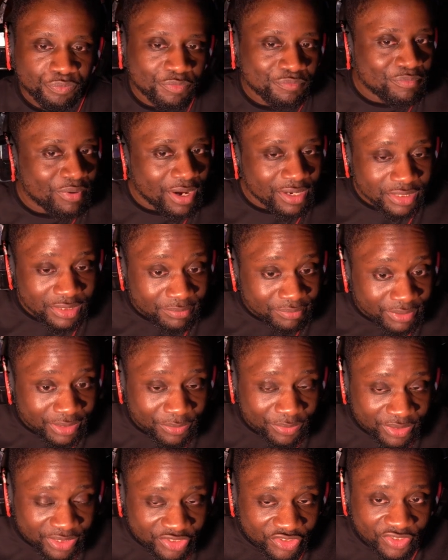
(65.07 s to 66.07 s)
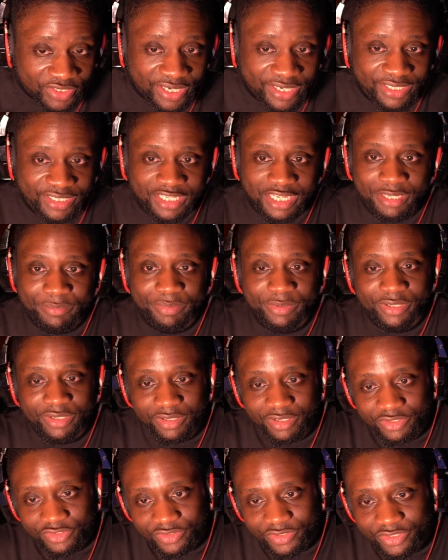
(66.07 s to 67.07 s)
possibly with a giant cape here,
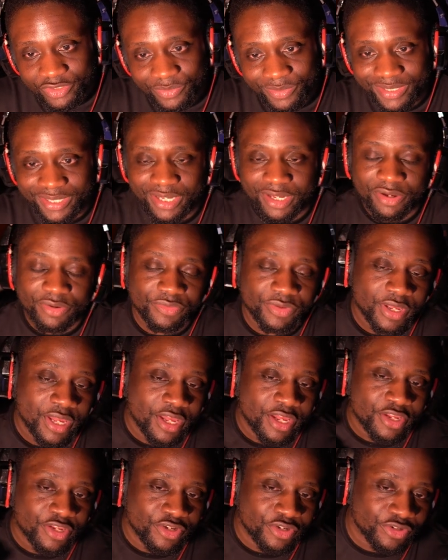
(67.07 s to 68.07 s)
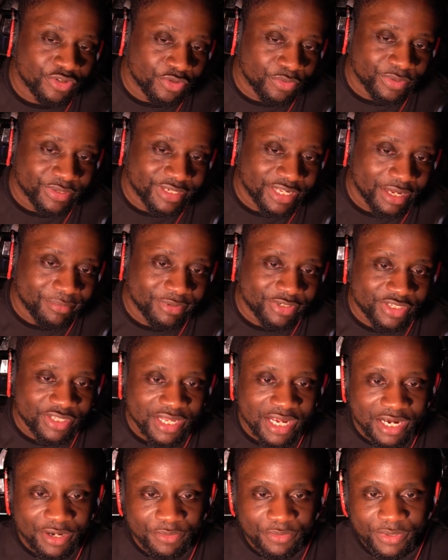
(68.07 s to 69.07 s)
120 health. You're doing damage
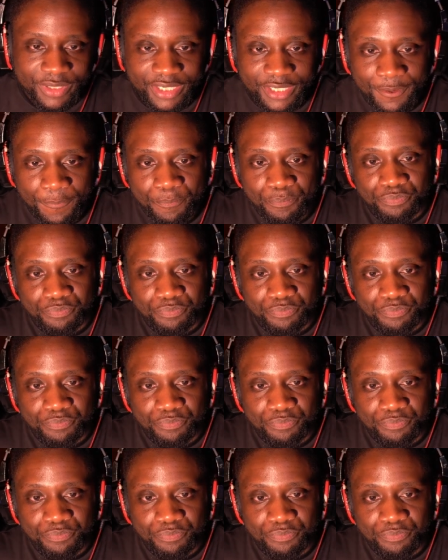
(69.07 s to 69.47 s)
that way.